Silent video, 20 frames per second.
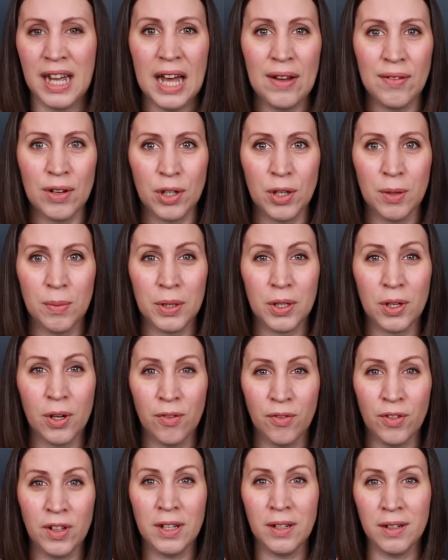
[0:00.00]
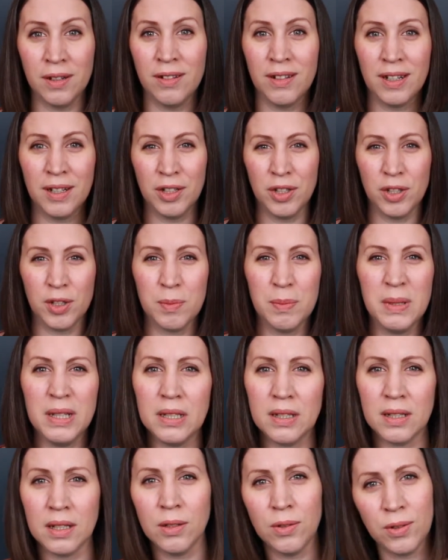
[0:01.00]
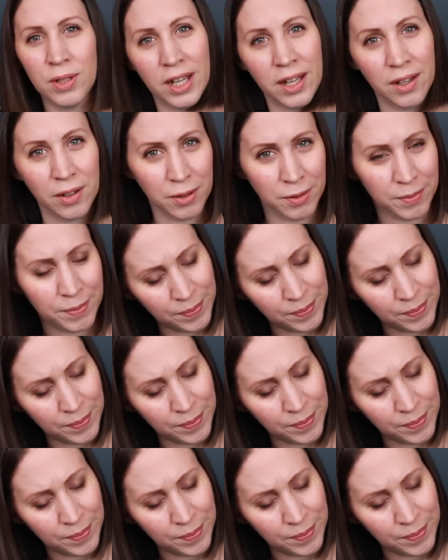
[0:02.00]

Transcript: have a cup of coffee and just be still together,